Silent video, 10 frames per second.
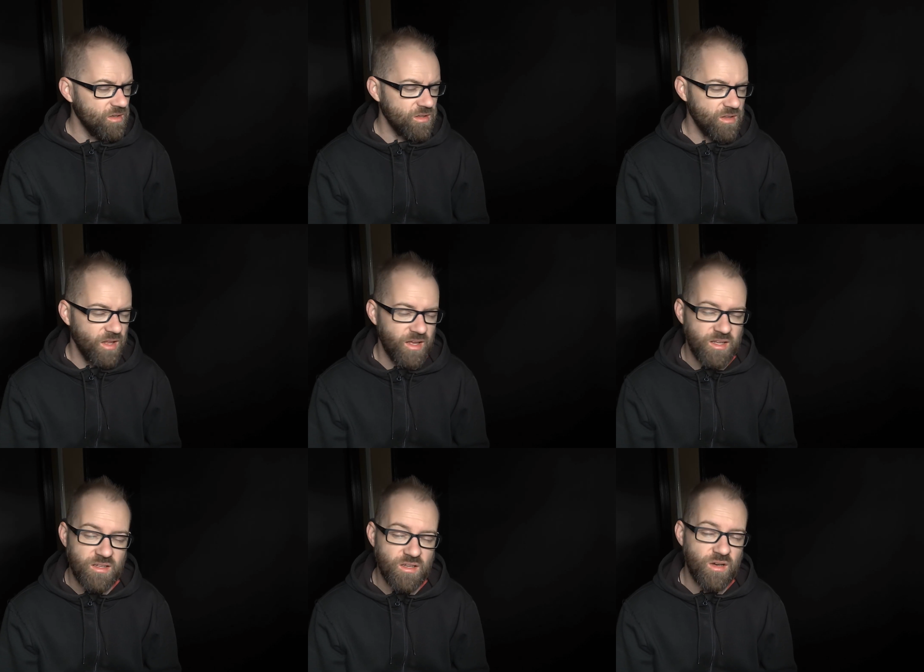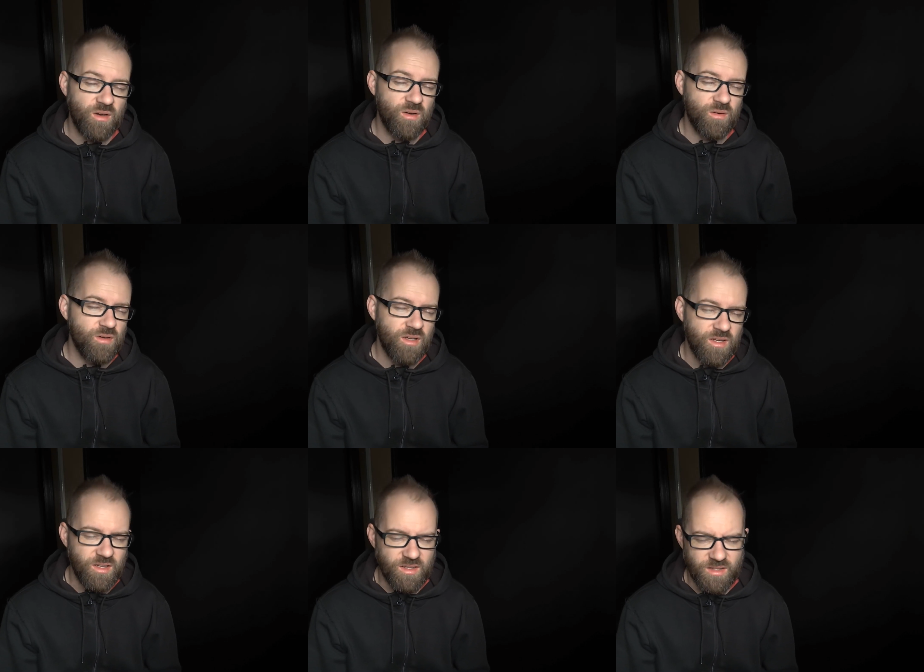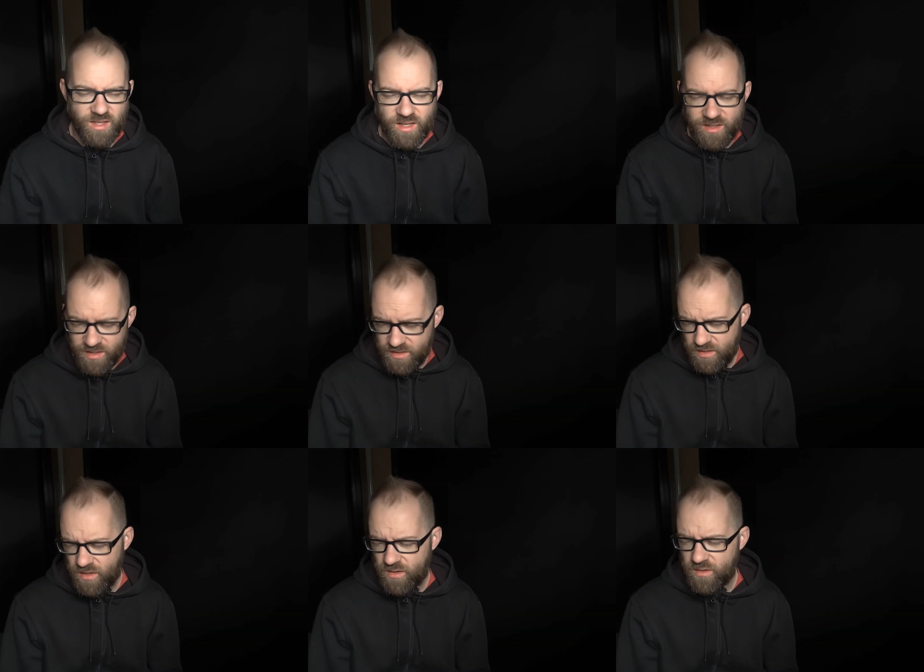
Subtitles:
Let it go, let it go.